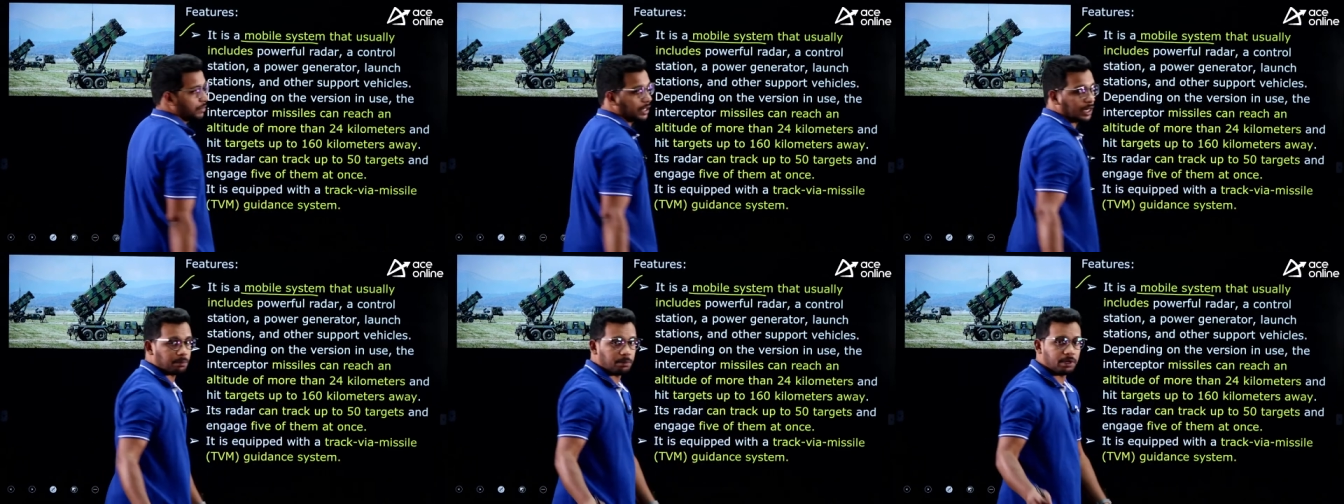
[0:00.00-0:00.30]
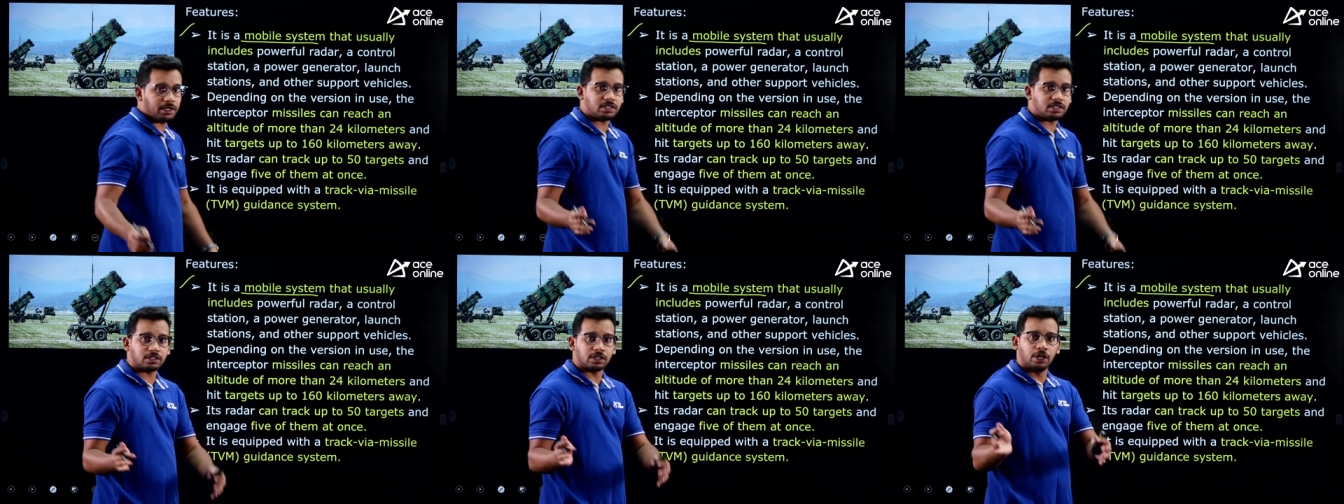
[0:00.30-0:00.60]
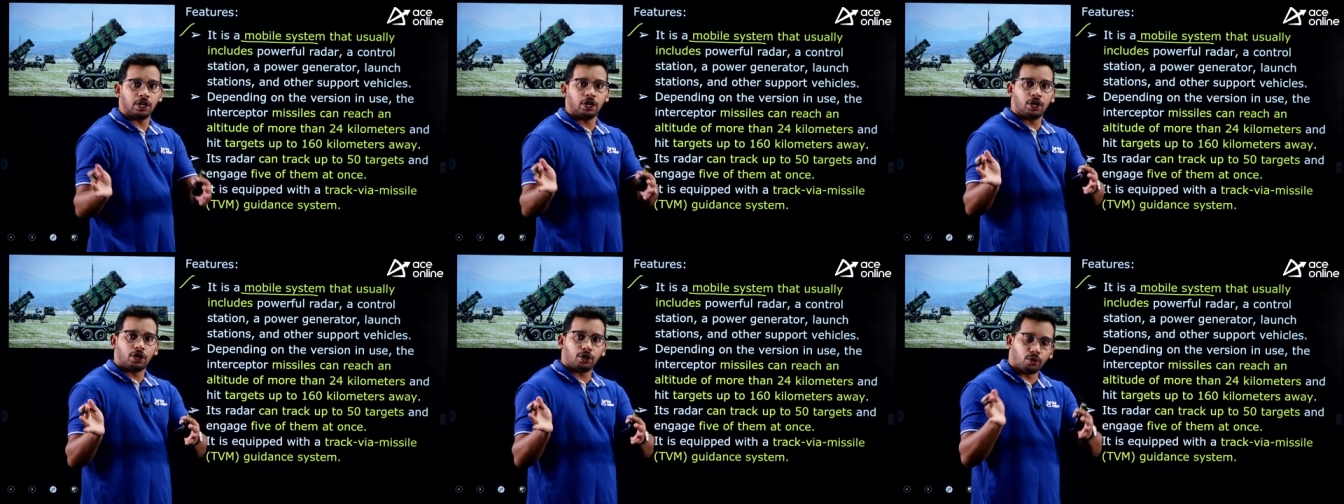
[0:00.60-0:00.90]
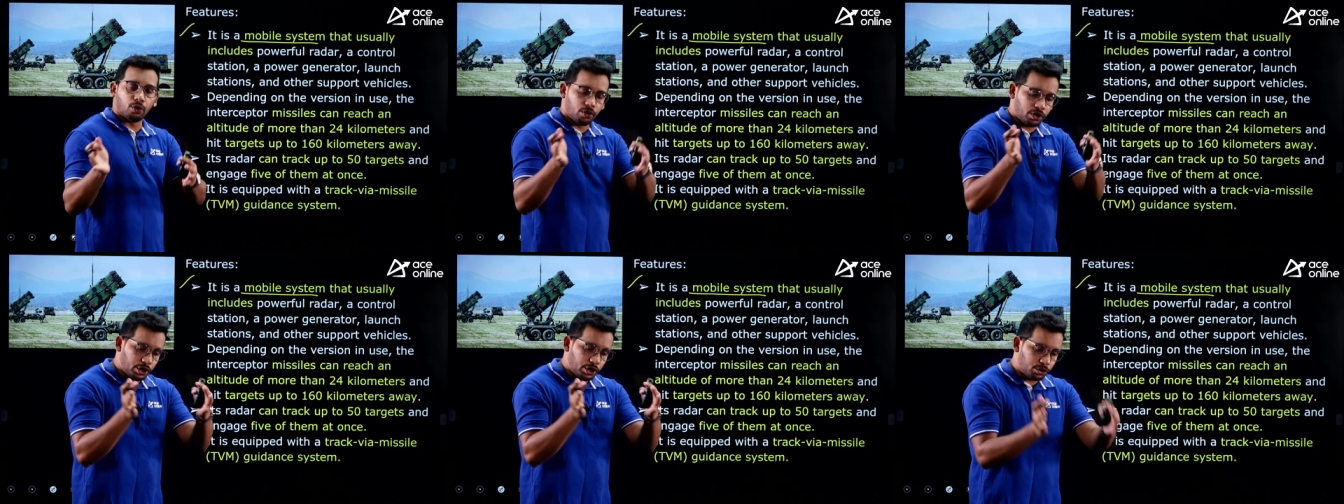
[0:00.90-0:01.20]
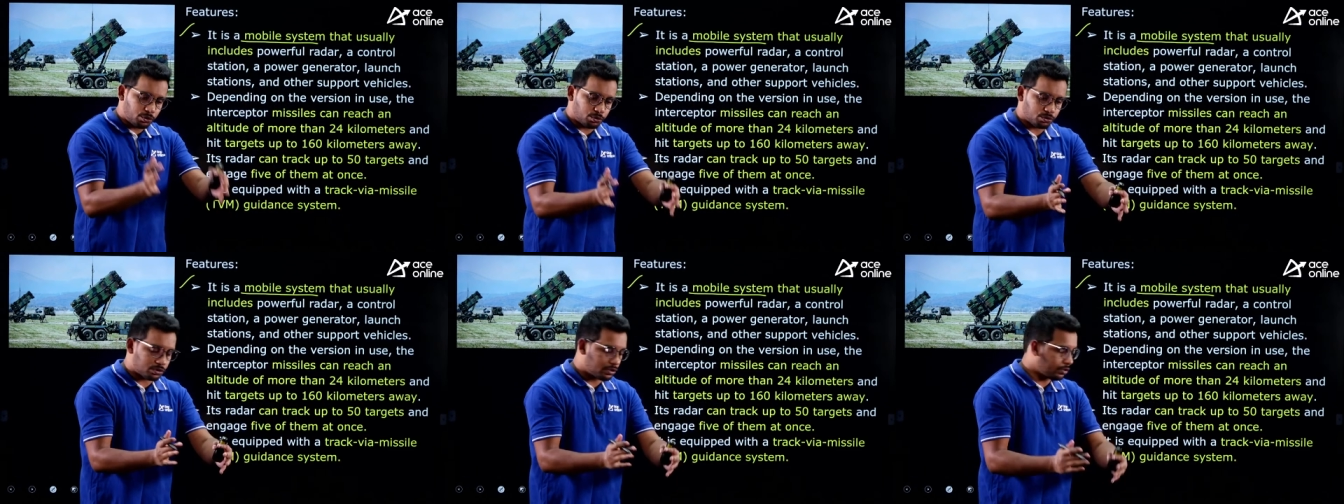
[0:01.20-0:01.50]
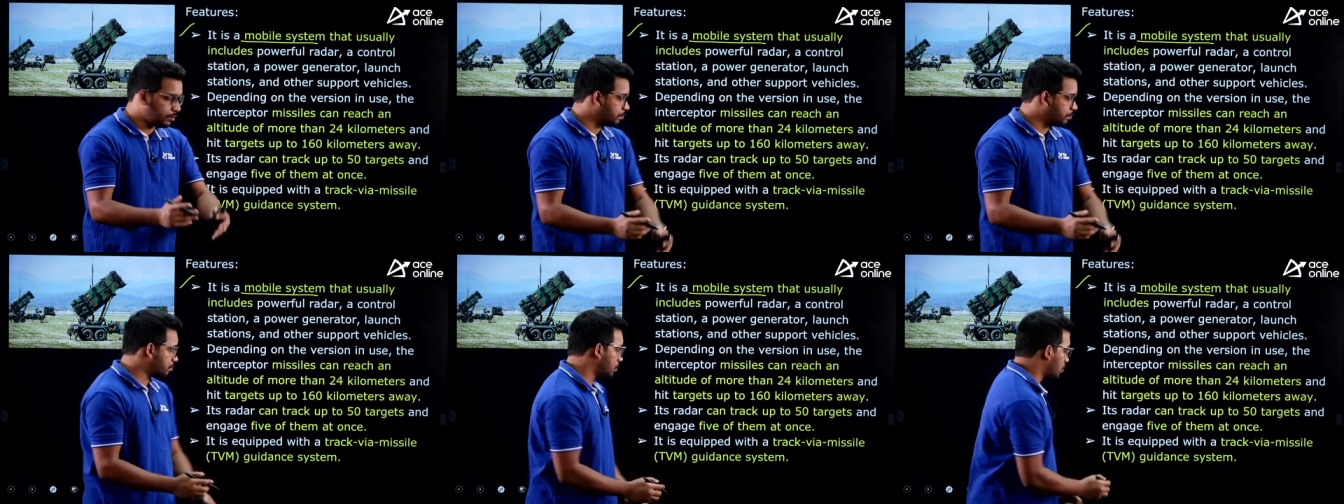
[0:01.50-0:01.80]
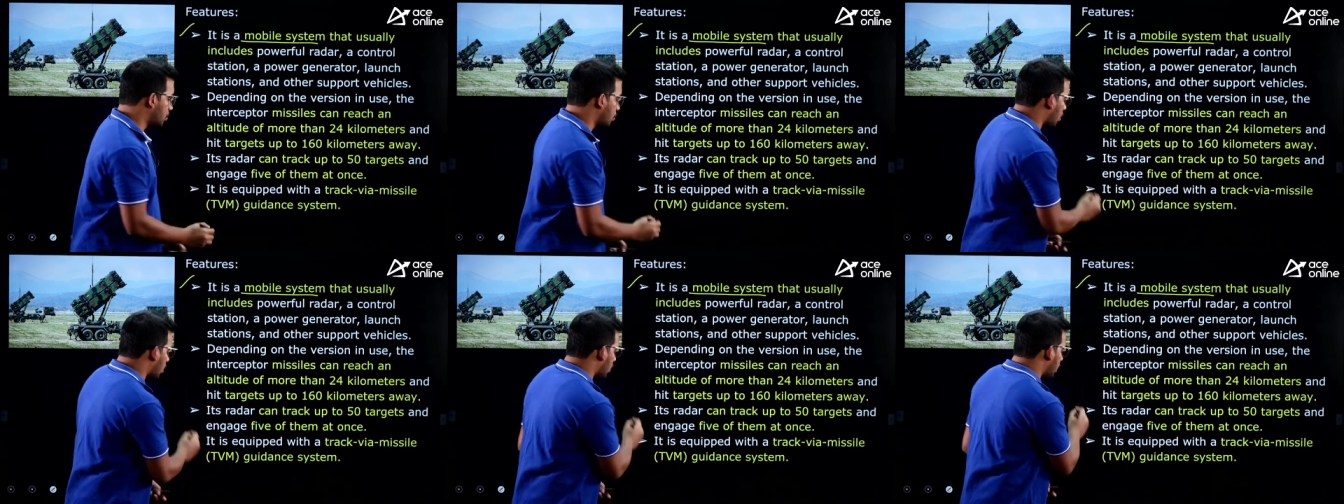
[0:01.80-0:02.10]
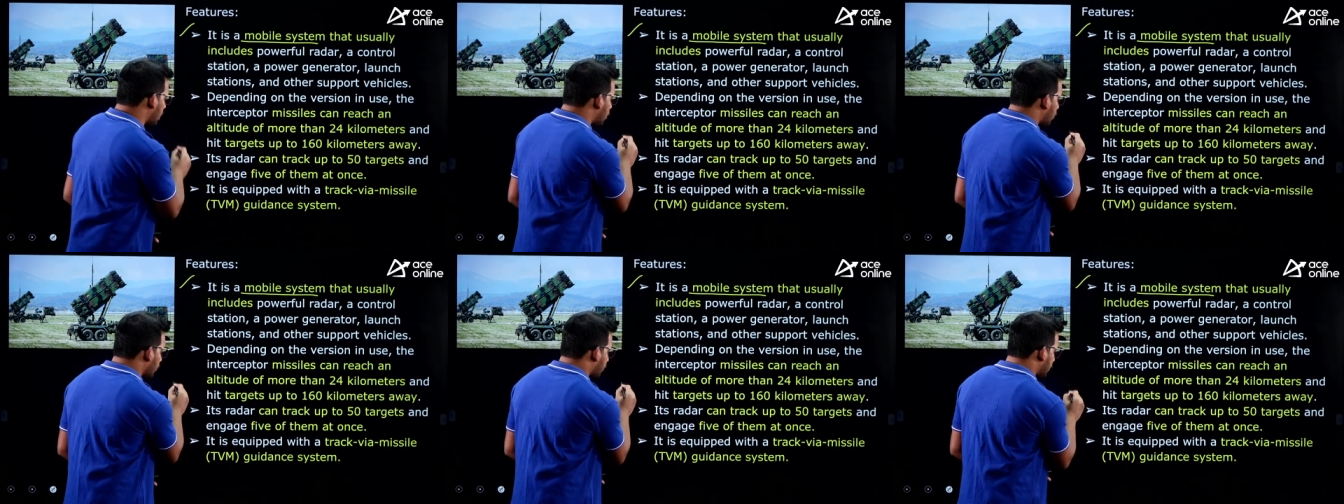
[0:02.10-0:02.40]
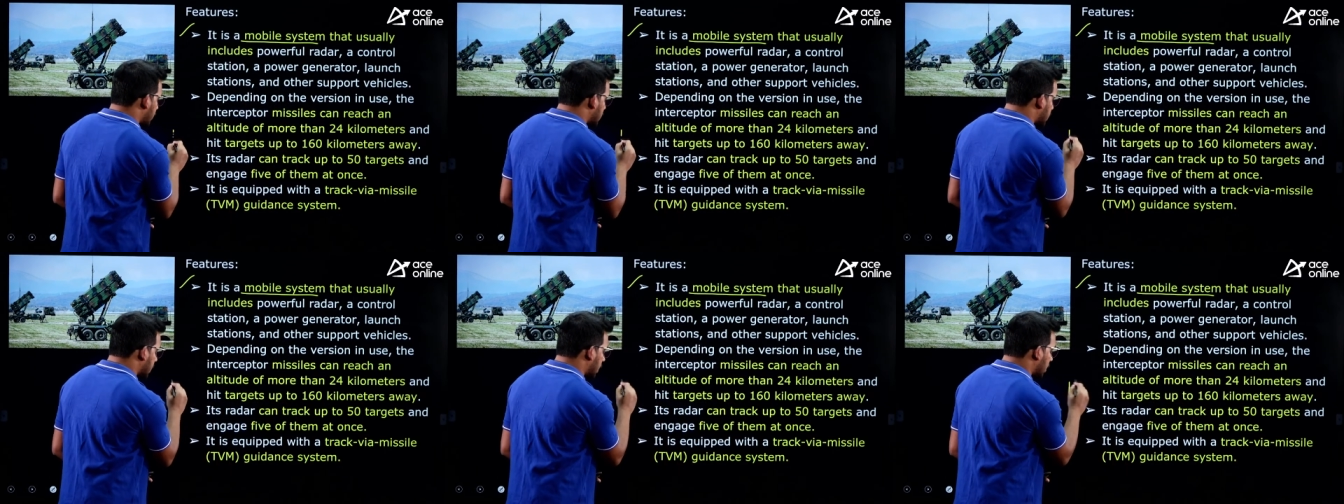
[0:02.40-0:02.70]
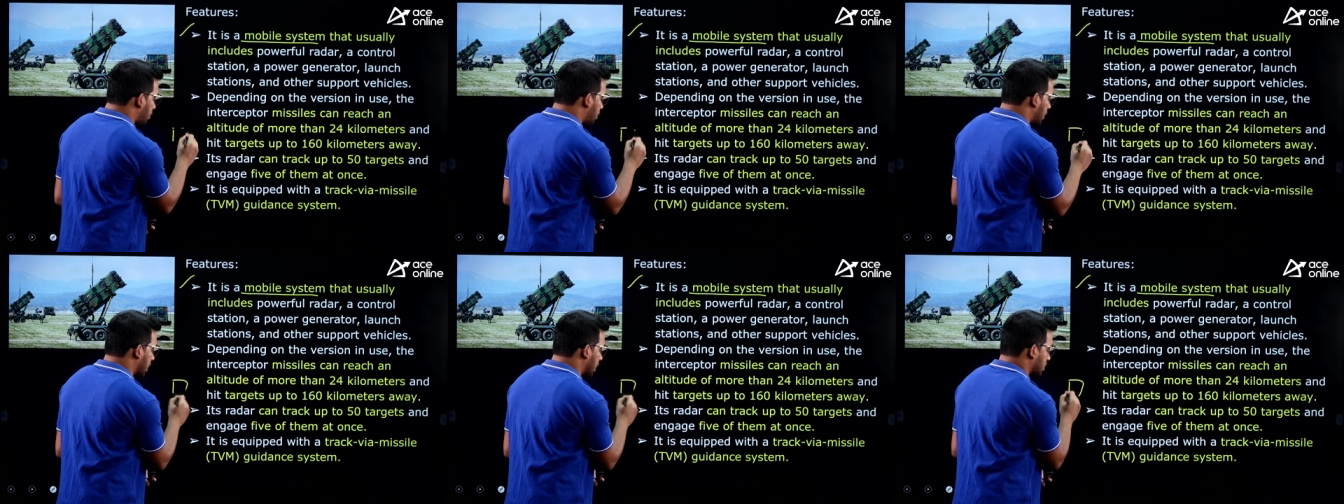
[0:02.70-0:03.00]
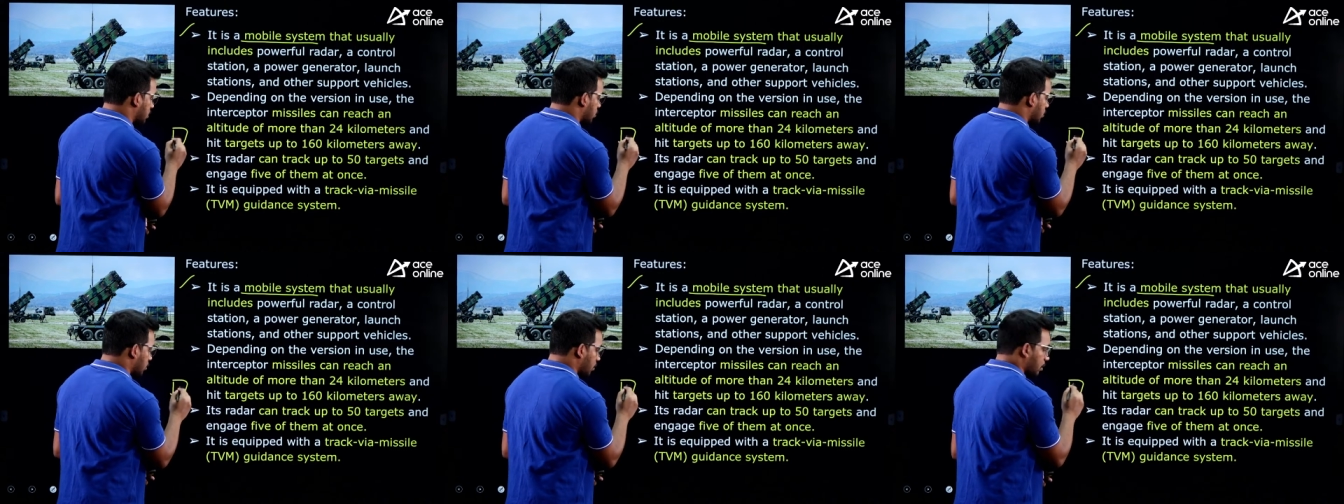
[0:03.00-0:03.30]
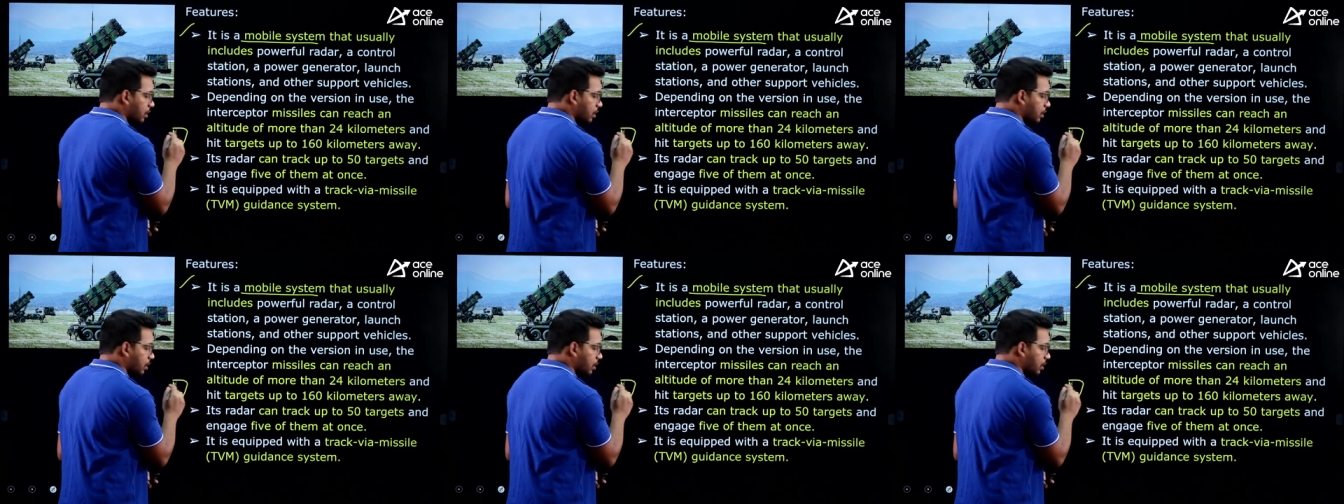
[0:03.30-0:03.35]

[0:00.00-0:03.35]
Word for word: that means no need to no need to fix any place